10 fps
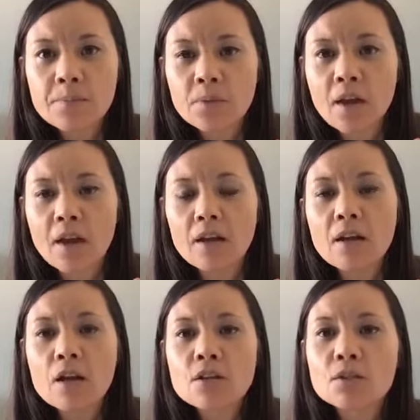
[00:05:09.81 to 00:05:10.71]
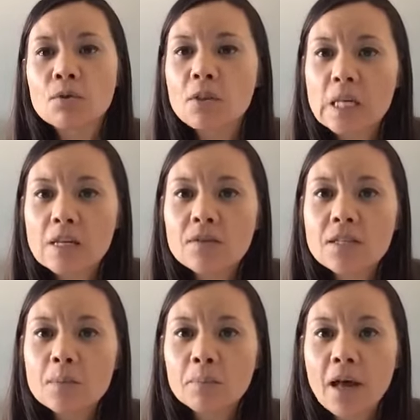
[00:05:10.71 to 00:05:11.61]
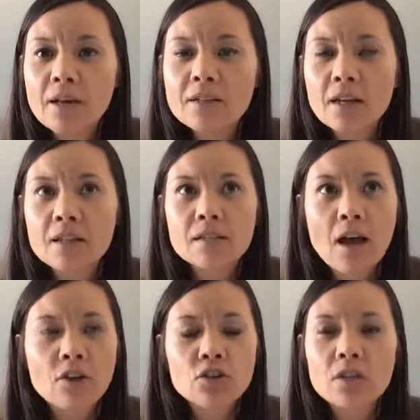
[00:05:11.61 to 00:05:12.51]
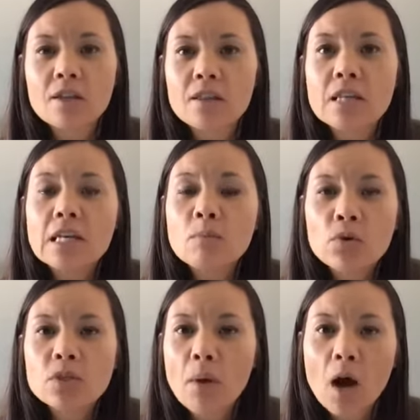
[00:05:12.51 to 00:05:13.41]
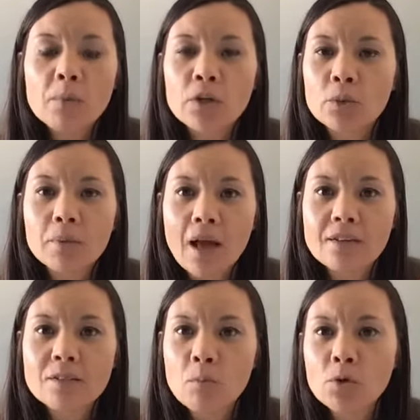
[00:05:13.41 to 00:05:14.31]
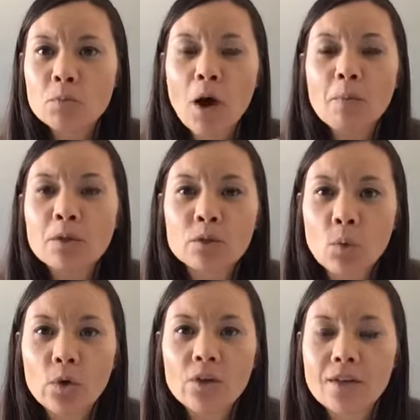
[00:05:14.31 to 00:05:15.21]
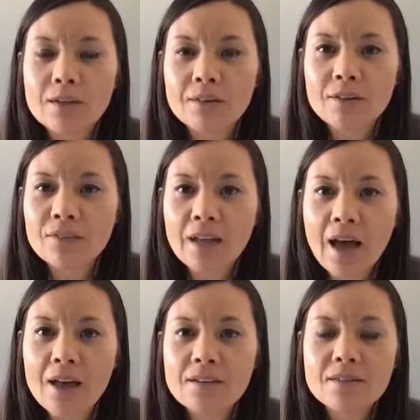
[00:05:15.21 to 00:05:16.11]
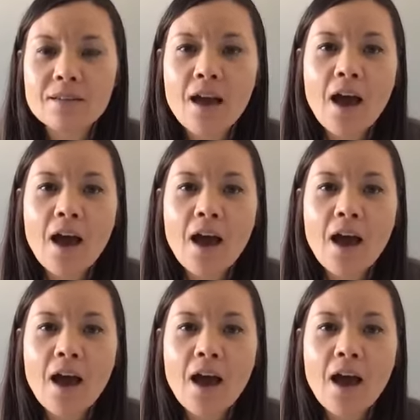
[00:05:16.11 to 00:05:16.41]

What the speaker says: Okay, so thiis is a blend. It's actually the most popular blend, most popular oil that Young Living has.